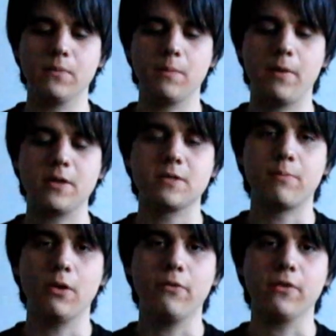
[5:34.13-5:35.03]
It makes a
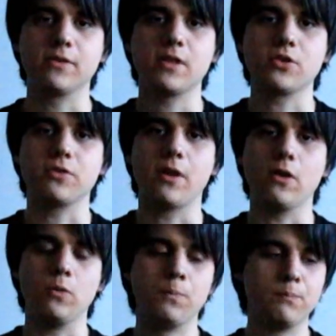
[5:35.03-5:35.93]
perfect session
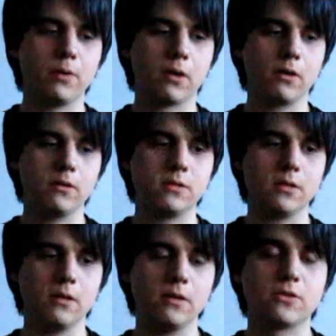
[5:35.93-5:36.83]
ale because
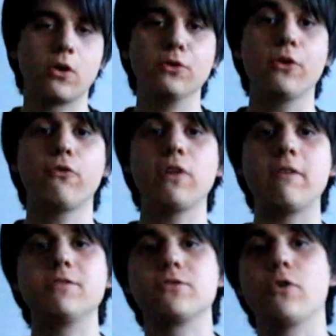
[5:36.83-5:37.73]
it's got enough
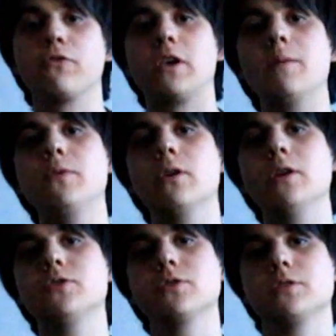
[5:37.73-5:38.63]
flavour to sort of keep you
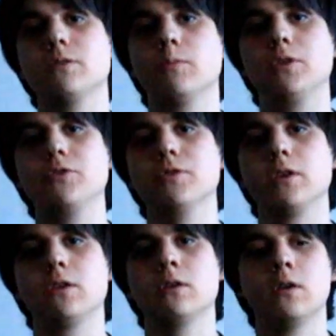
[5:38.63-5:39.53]
interested when you
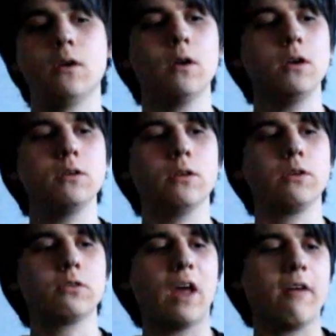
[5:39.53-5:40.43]
drink. You know,
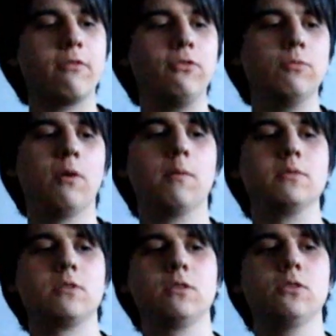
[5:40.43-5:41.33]
you could have a few
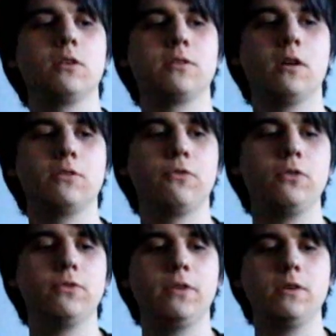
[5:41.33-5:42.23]
bombers, you can knock down a
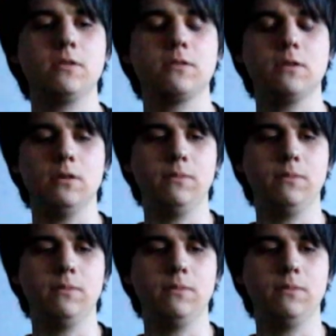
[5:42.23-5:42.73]
few of these,